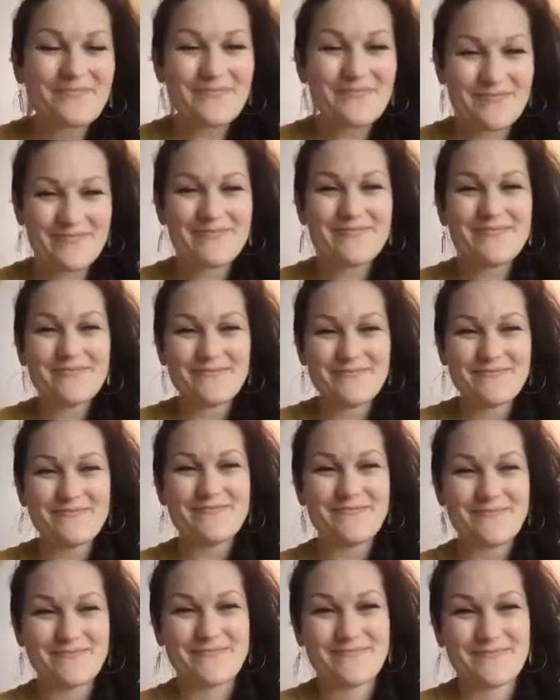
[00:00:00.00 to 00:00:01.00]

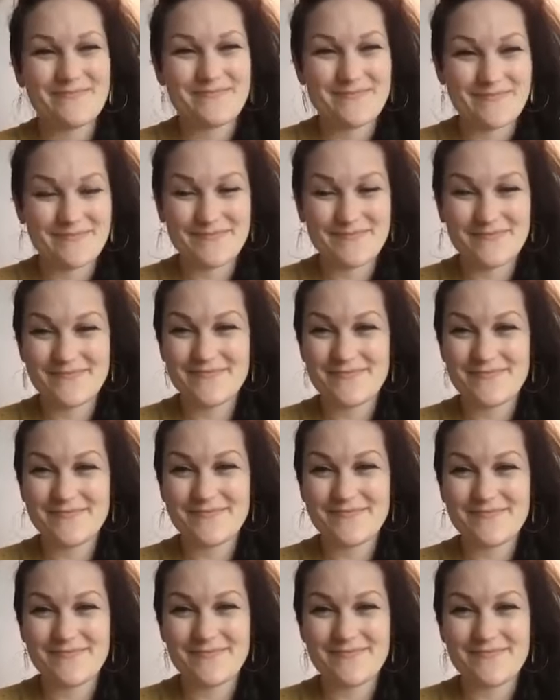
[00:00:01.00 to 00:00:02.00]
Well, I would
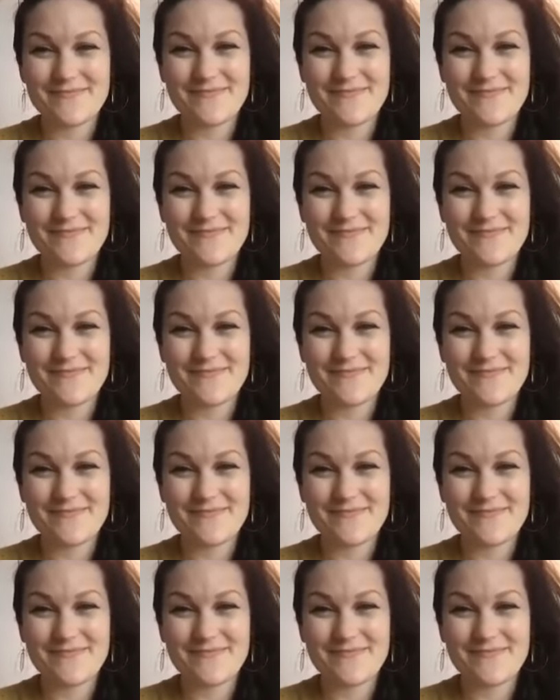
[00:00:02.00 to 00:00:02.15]
say